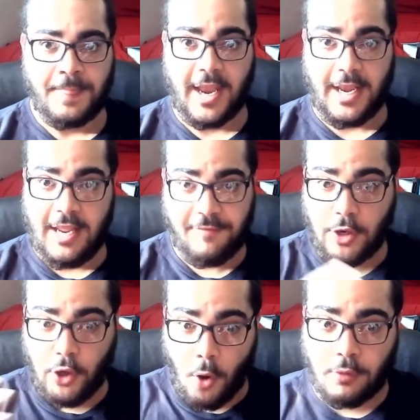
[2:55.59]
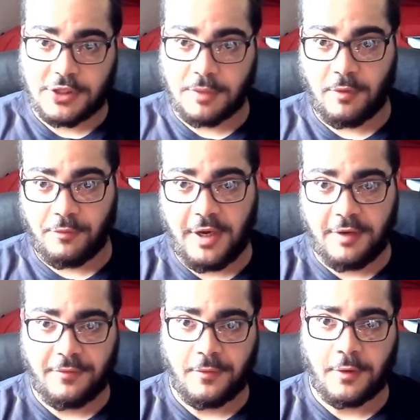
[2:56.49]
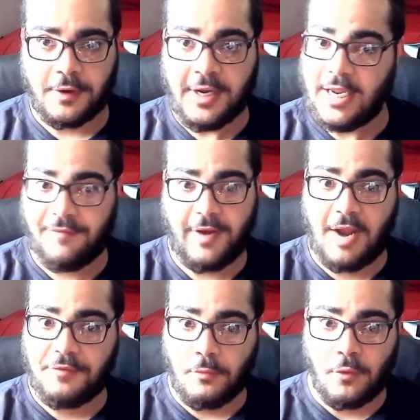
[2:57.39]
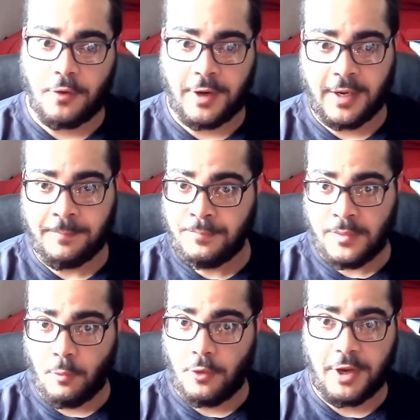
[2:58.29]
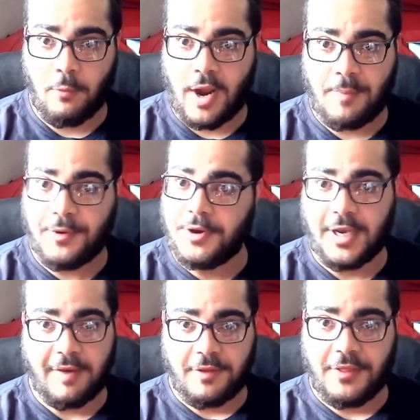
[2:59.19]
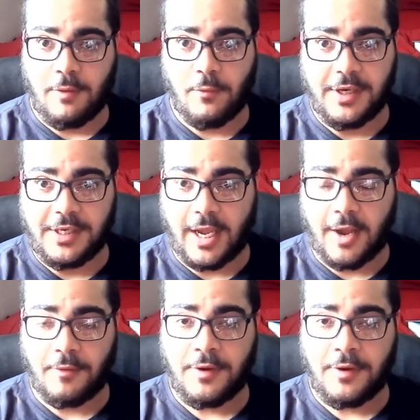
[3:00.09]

And he even goes to Marineford, even after warning Whitebeard and everything went down.